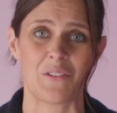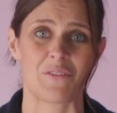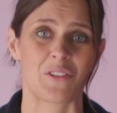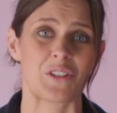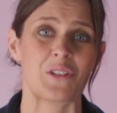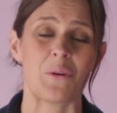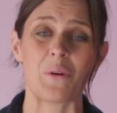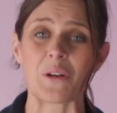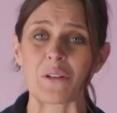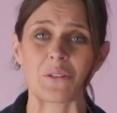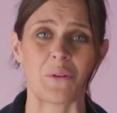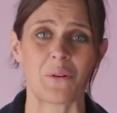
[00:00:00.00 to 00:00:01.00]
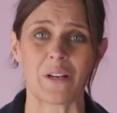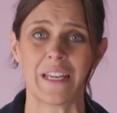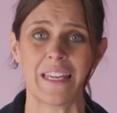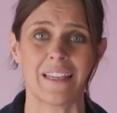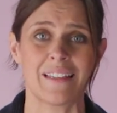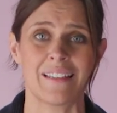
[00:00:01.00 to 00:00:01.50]
for your
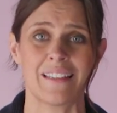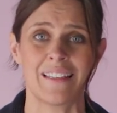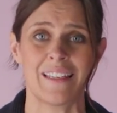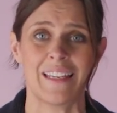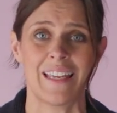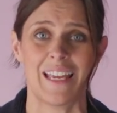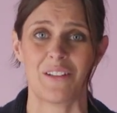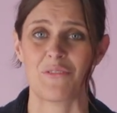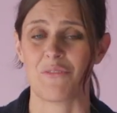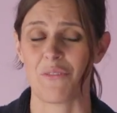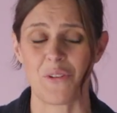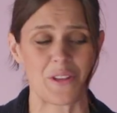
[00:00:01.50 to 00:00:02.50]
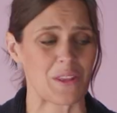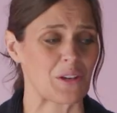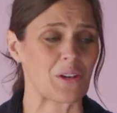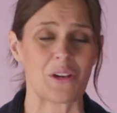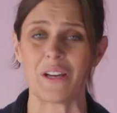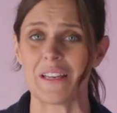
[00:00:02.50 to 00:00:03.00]
glory and for the
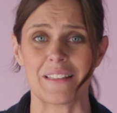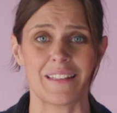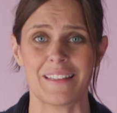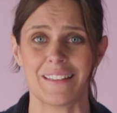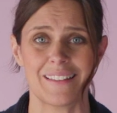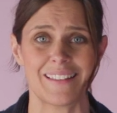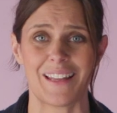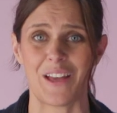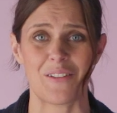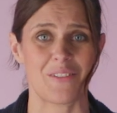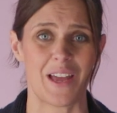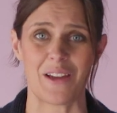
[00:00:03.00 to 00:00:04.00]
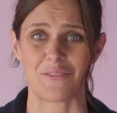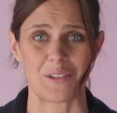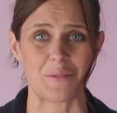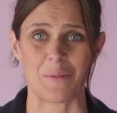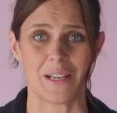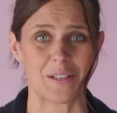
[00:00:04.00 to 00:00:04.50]
good of
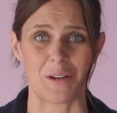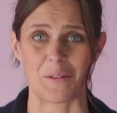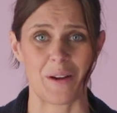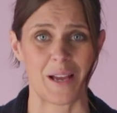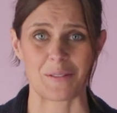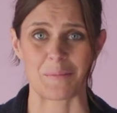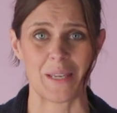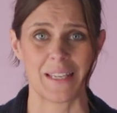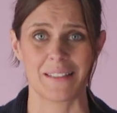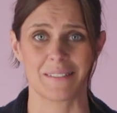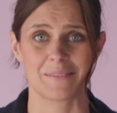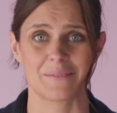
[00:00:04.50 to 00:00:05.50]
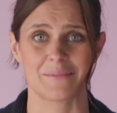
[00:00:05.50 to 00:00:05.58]
everyone around me.